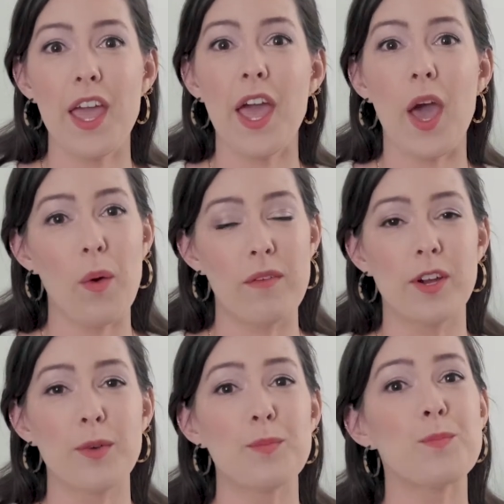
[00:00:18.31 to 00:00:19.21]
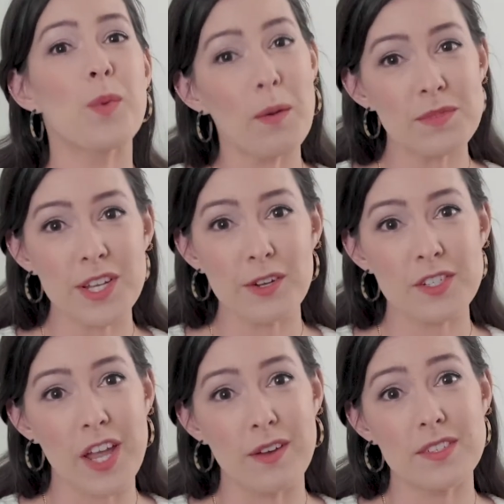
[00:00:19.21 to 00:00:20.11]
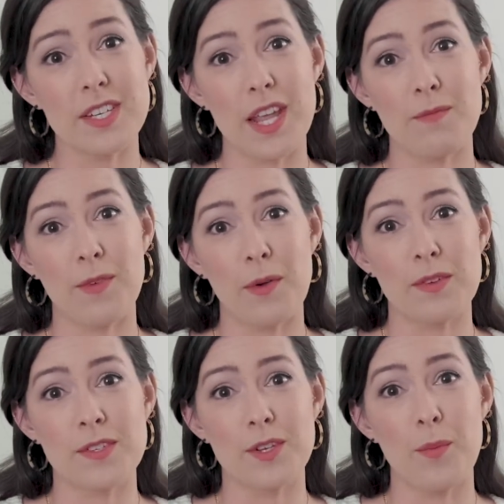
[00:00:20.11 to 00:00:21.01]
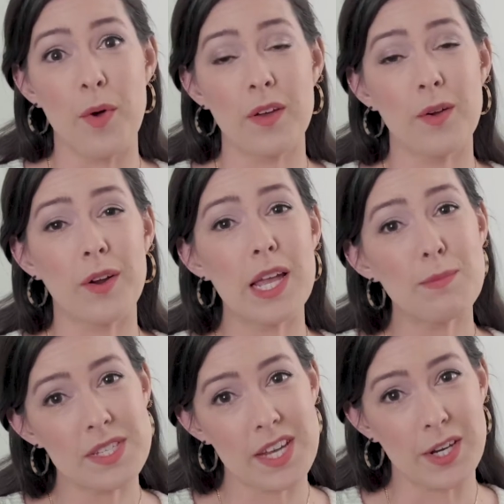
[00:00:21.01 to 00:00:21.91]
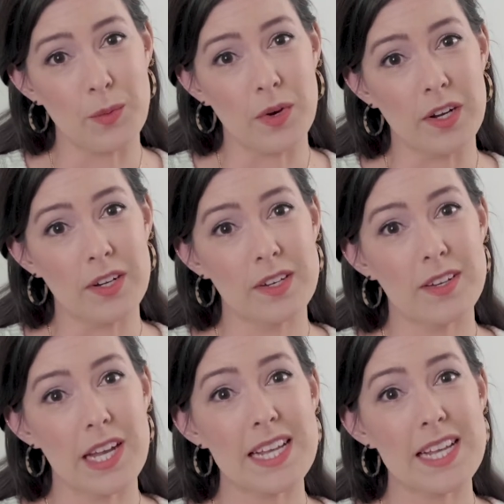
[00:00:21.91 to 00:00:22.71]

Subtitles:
However, prompting your child to name photos in a book or imitate a word